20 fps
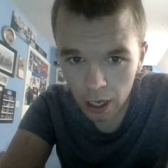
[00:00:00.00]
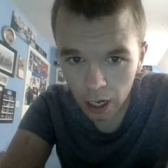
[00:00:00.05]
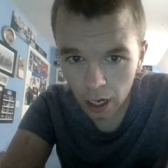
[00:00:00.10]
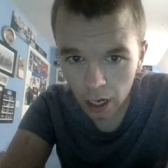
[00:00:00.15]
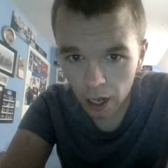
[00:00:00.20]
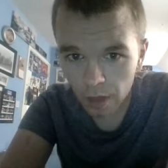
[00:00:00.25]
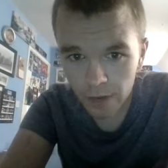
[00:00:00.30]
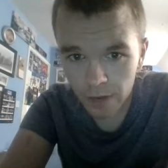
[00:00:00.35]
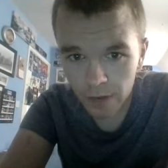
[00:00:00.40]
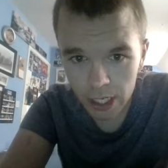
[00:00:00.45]
I
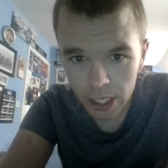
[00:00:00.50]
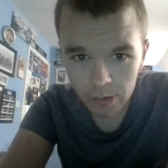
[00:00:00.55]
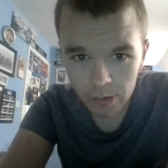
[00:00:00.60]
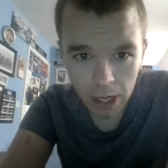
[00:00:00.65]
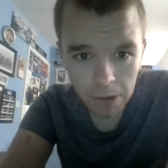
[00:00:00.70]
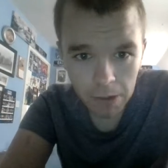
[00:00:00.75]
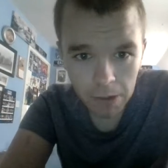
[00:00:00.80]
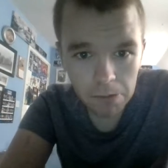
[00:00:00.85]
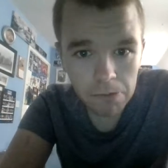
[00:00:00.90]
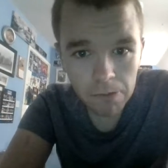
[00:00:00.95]
like the first
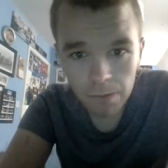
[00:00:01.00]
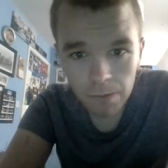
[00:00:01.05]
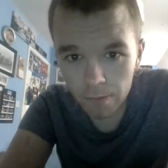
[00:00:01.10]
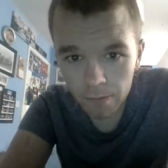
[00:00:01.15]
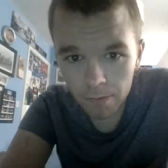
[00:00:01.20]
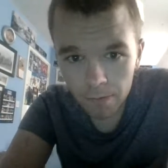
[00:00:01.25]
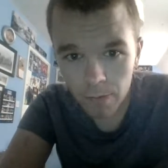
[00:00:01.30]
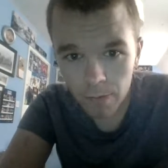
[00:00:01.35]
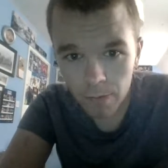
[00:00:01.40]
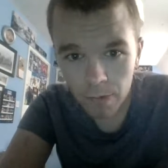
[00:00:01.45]
one,
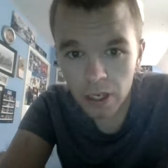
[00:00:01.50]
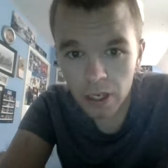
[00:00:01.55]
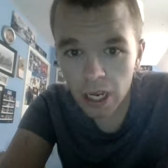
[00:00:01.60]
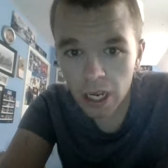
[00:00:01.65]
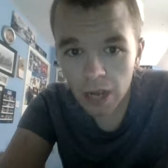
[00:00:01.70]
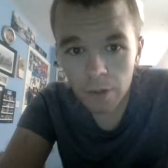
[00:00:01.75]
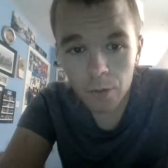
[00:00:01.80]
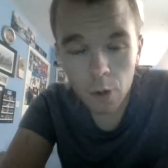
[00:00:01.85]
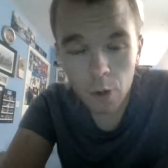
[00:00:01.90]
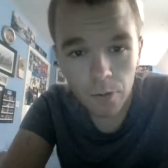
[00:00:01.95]

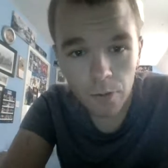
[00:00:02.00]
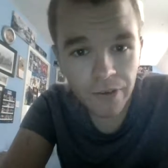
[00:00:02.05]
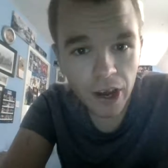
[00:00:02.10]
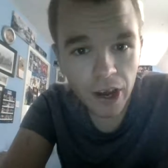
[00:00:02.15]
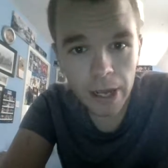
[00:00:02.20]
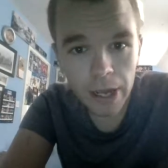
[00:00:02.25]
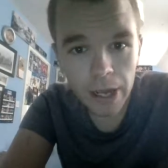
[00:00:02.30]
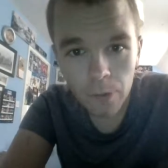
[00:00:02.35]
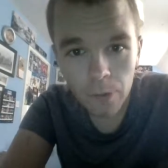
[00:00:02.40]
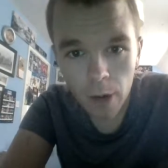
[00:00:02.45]
normal
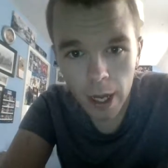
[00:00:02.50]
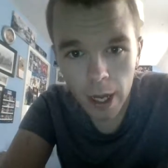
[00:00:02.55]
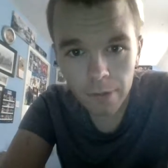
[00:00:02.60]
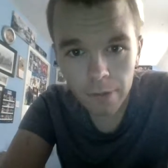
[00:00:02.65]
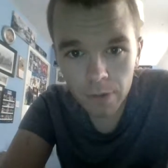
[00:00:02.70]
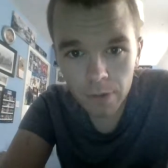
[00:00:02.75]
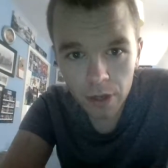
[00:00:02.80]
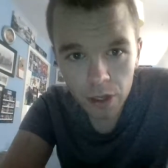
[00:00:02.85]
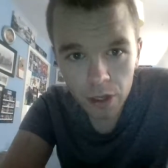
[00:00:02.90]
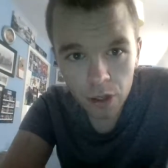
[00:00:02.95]
fighting
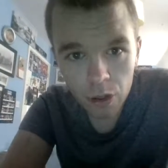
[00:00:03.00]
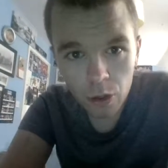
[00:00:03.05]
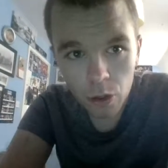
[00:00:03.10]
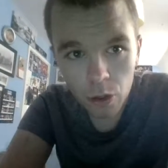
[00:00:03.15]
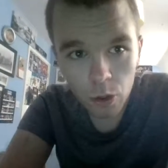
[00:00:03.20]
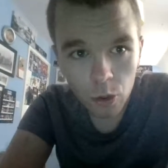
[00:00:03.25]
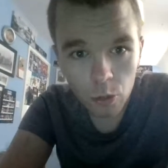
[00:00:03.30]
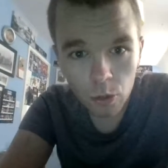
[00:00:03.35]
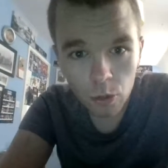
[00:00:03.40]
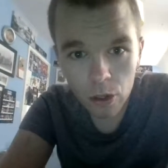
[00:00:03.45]
one,
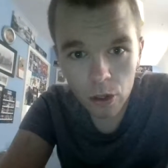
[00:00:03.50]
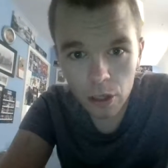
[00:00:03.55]
cool.